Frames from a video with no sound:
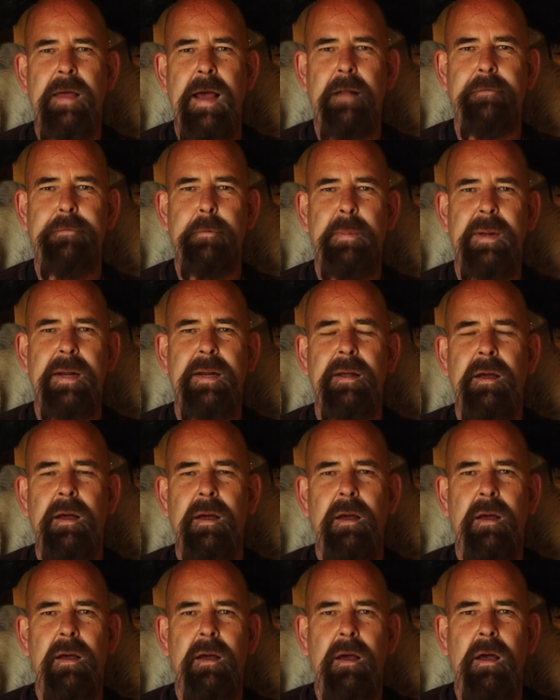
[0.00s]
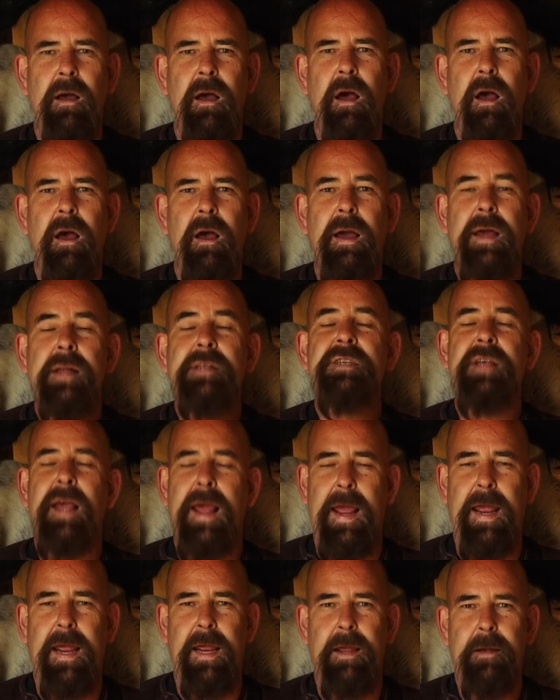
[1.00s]
the alphabet. It's
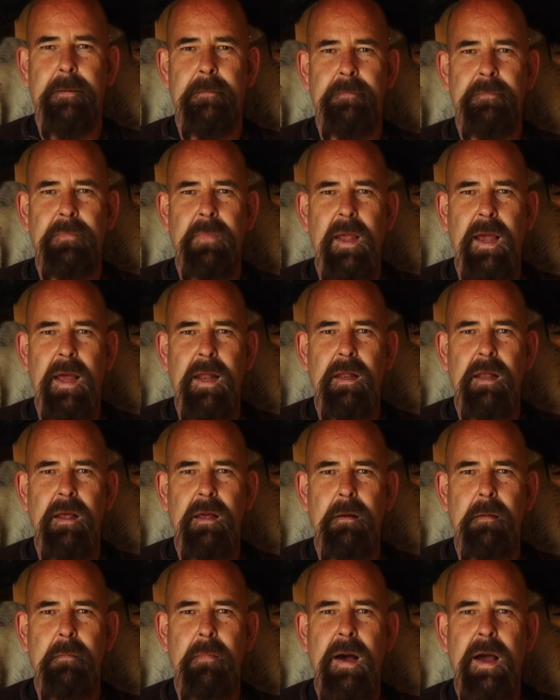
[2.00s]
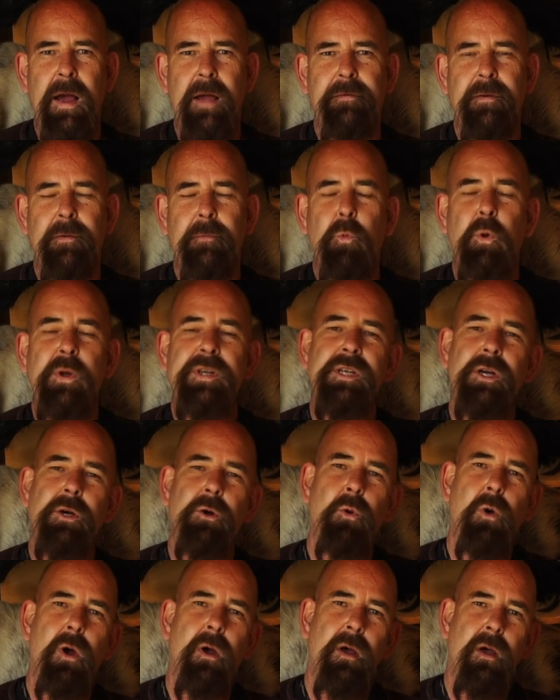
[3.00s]
A. And my
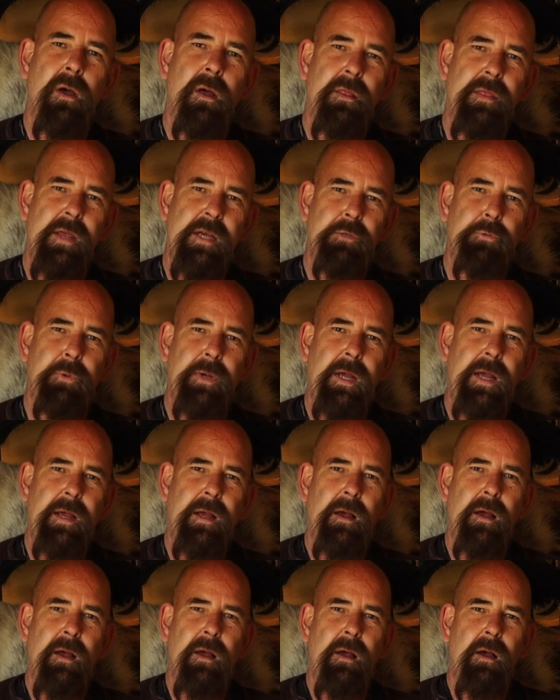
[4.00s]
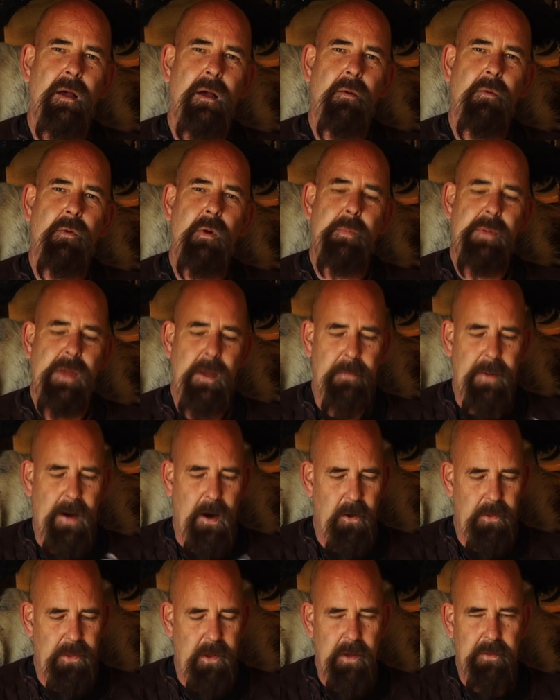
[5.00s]
video this week will be
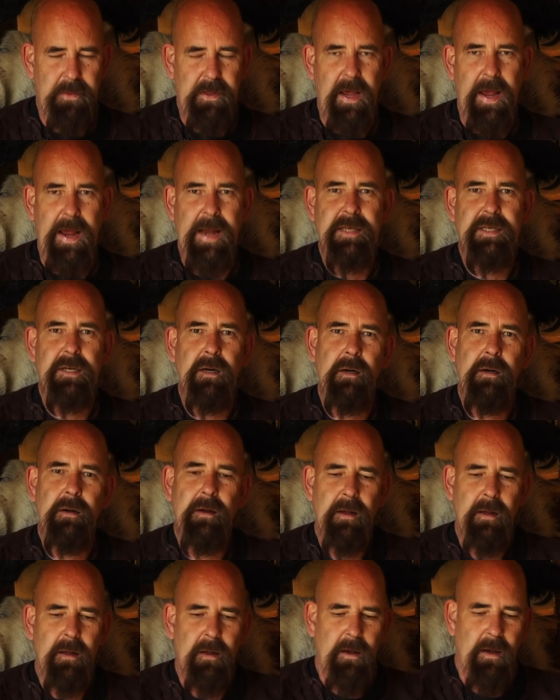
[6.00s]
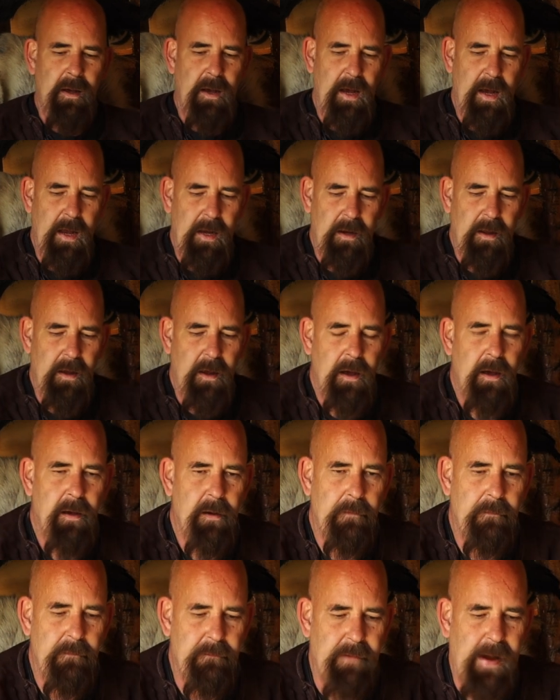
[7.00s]
about the Aser and the
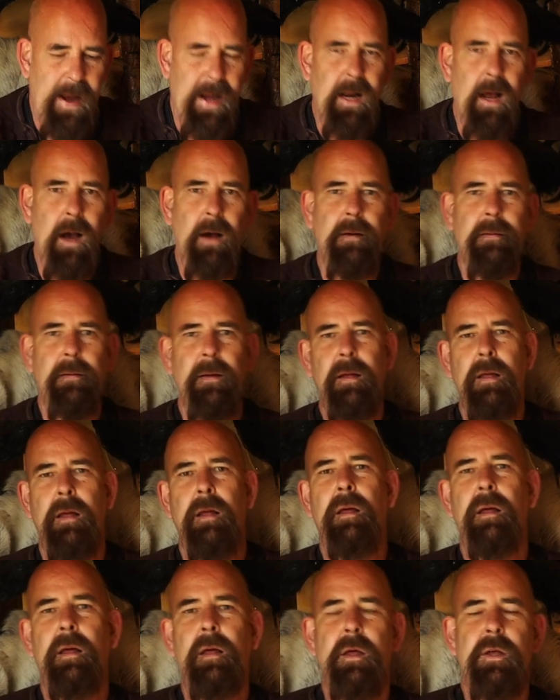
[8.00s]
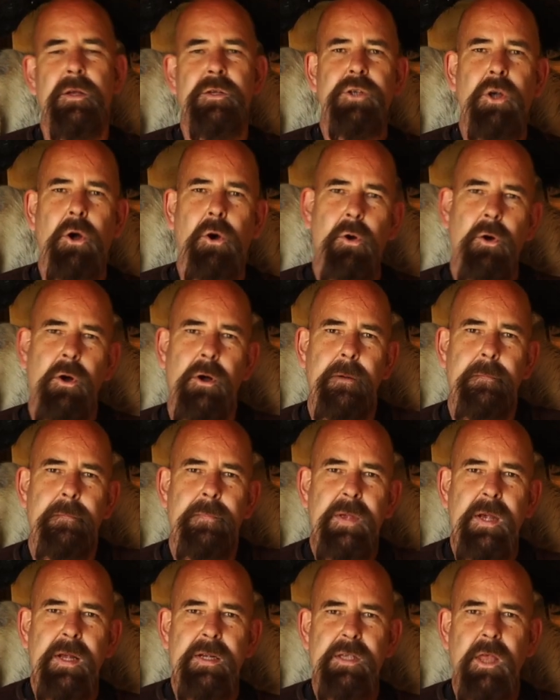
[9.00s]
Vaner. So
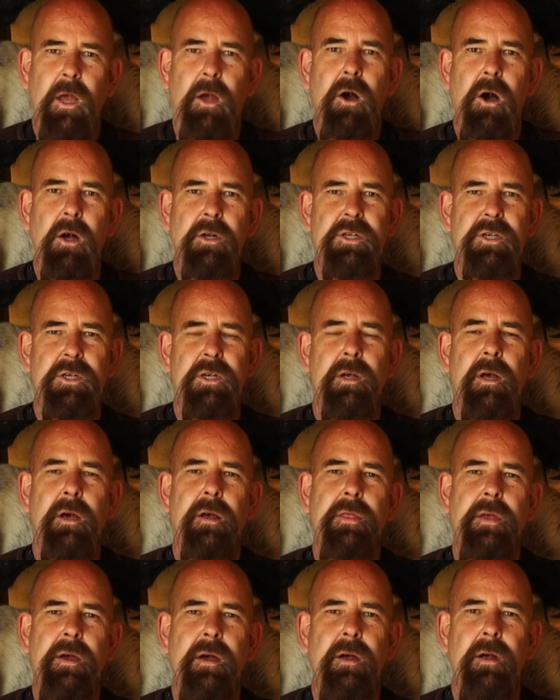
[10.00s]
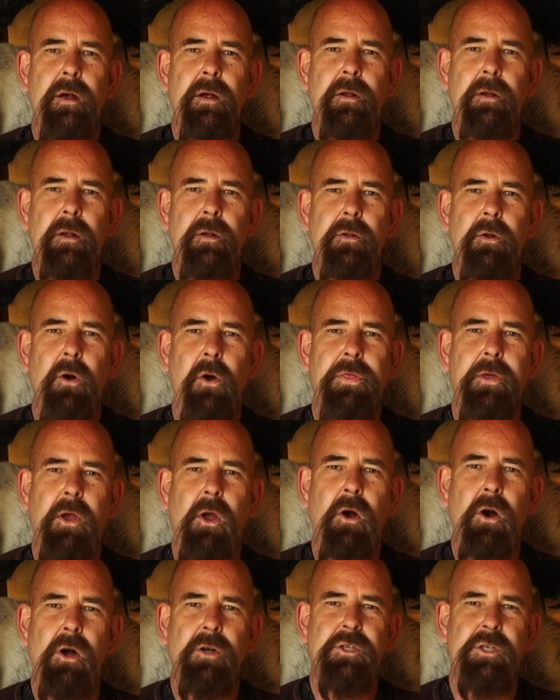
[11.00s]
it's the gods, the Nordic
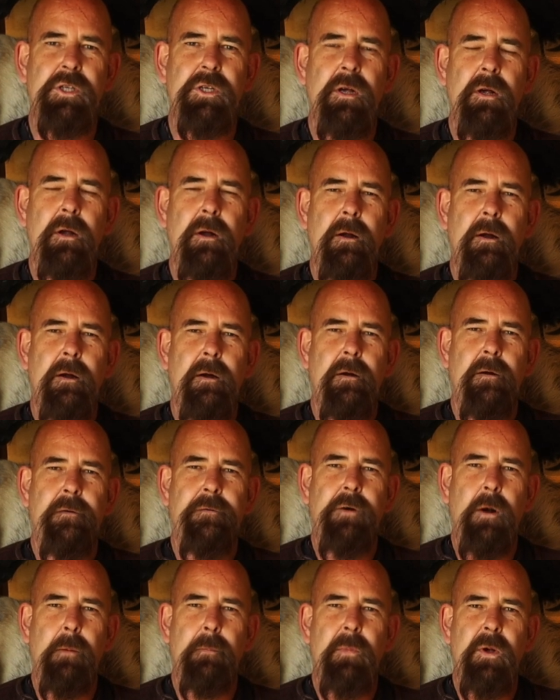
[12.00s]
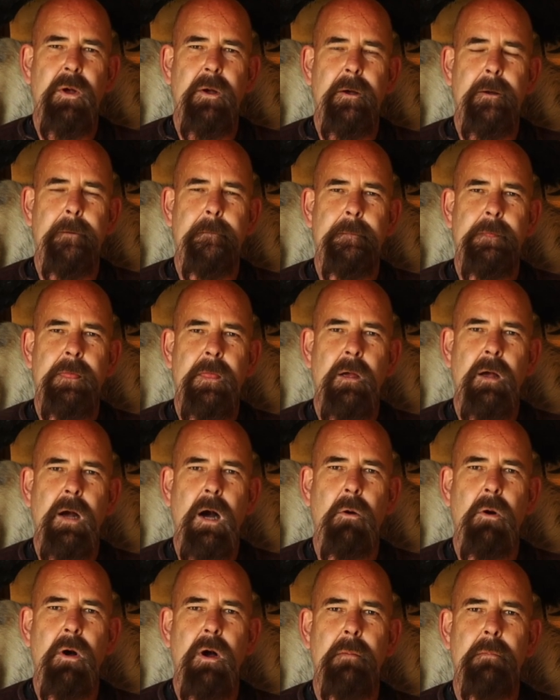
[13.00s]
gods from
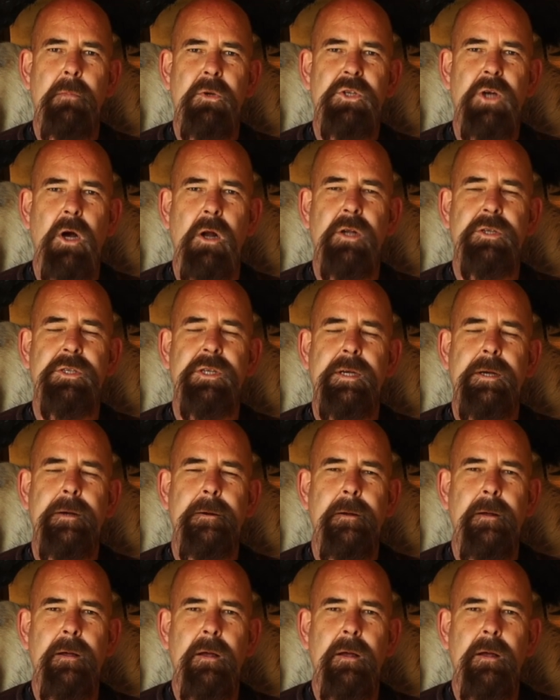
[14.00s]
our mythology.